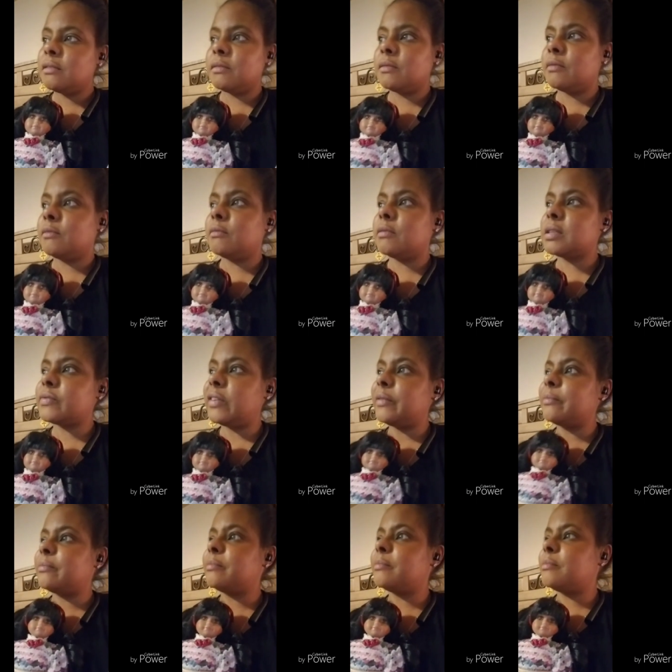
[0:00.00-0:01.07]
What's from,
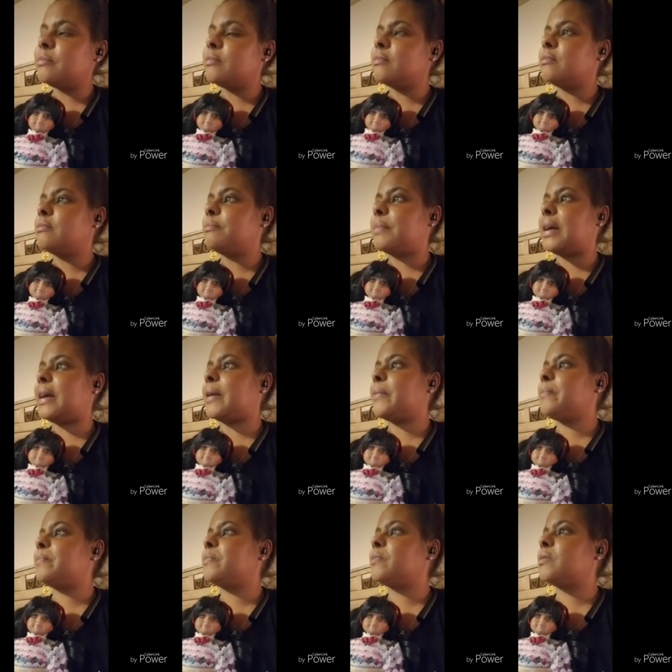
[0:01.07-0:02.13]
babe?
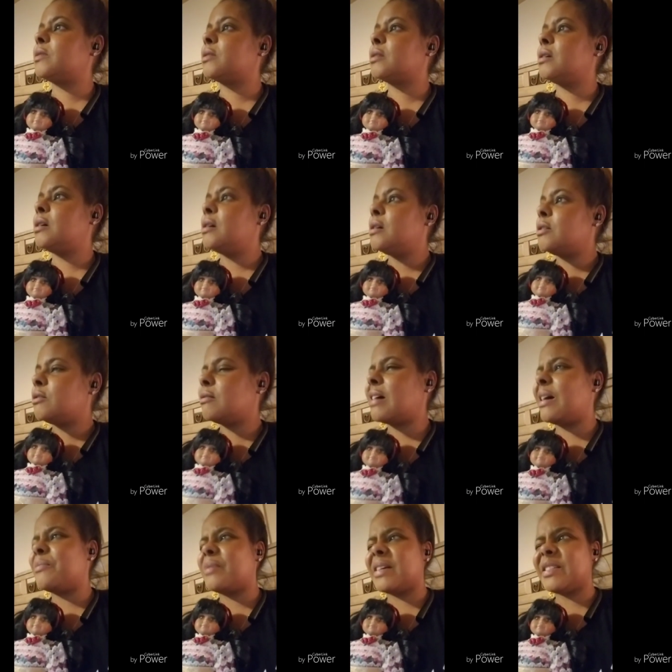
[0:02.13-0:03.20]
You
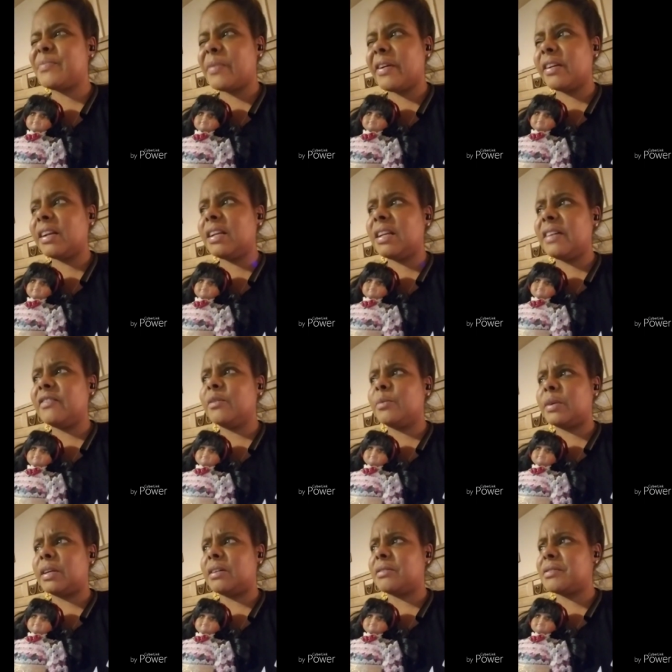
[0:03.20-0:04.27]
got prosperity, love, and what
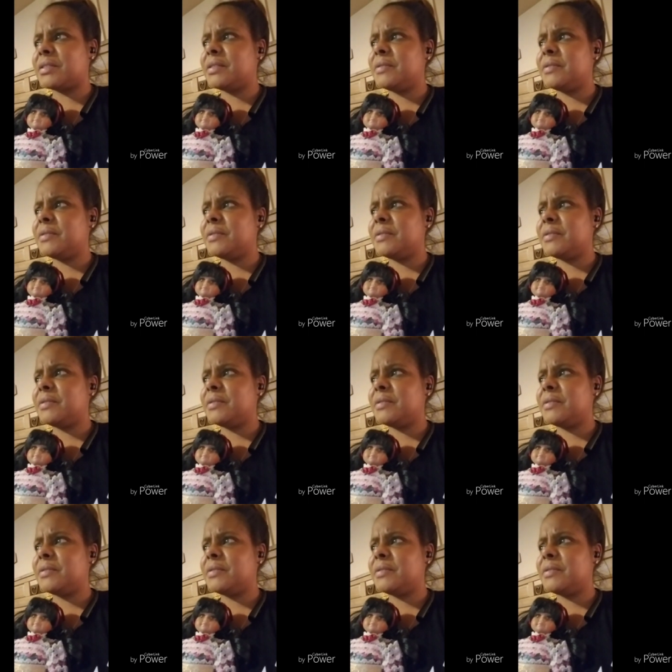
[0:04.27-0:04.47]
else?